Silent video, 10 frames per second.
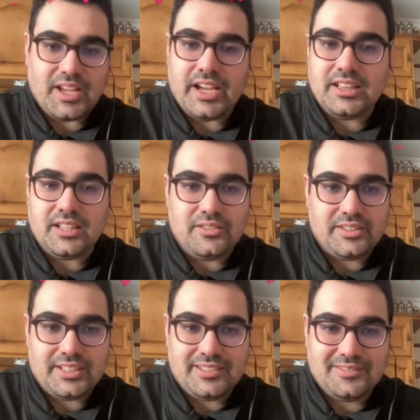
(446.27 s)
I love
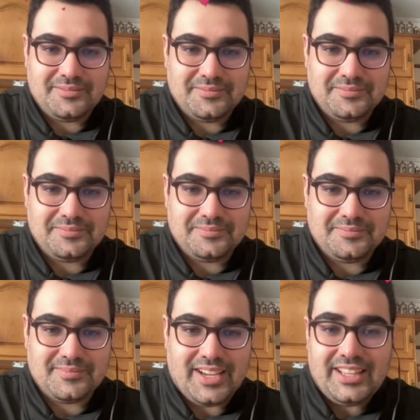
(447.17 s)
itI
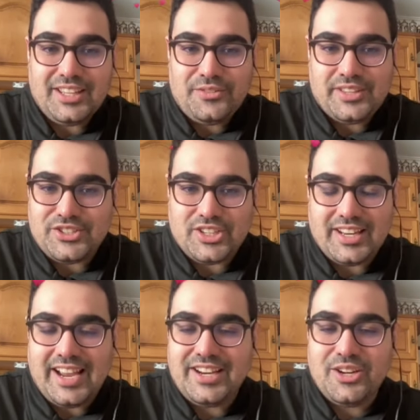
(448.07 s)
love this shit.
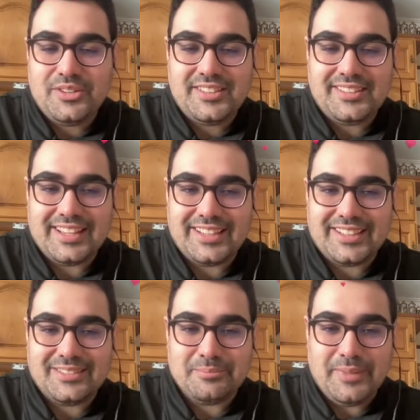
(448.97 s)
I know it's like
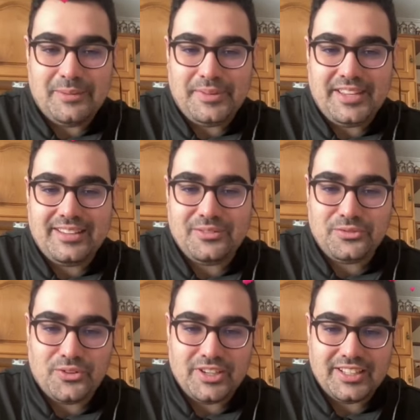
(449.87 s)
maybe
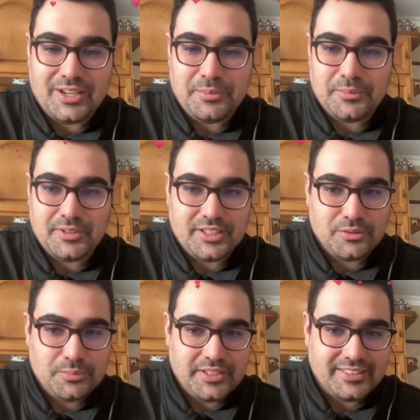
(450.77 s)
for a lot of people that
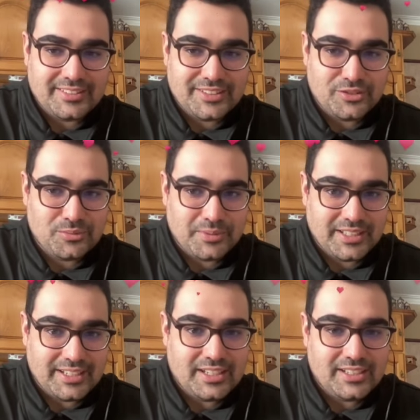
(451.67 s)
would be this would be like